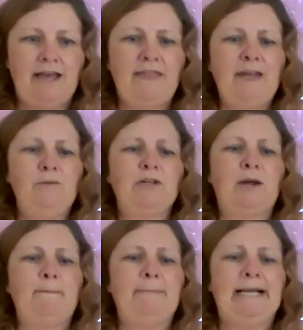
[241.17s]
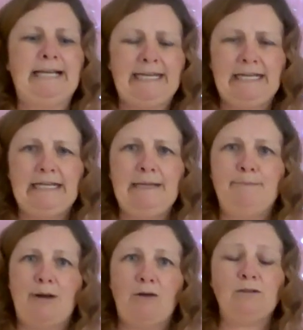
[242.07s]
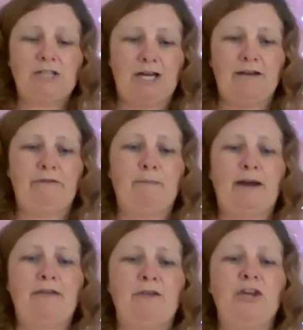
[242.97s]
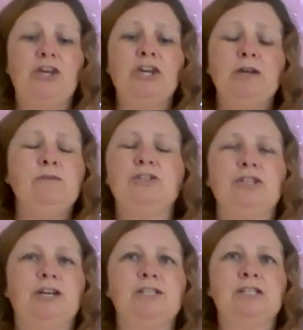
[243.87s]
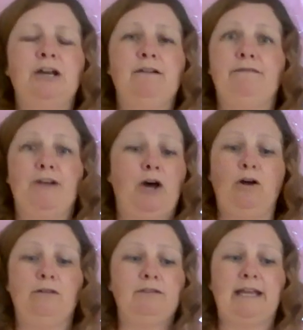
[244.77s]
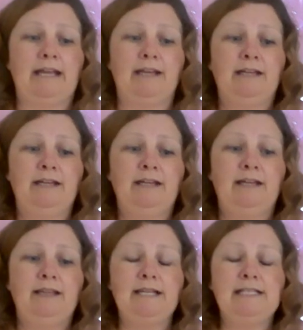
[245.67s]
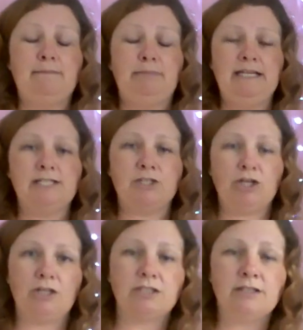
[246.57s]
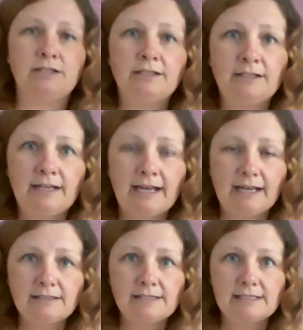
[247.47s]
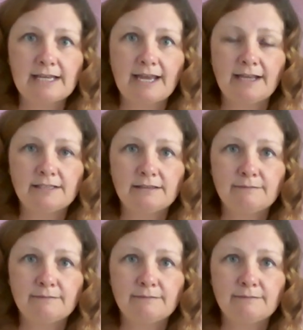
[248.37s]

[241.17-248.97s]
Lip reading: They were completely bowled over by the hugeness of the whole thing. They simply stood and stared.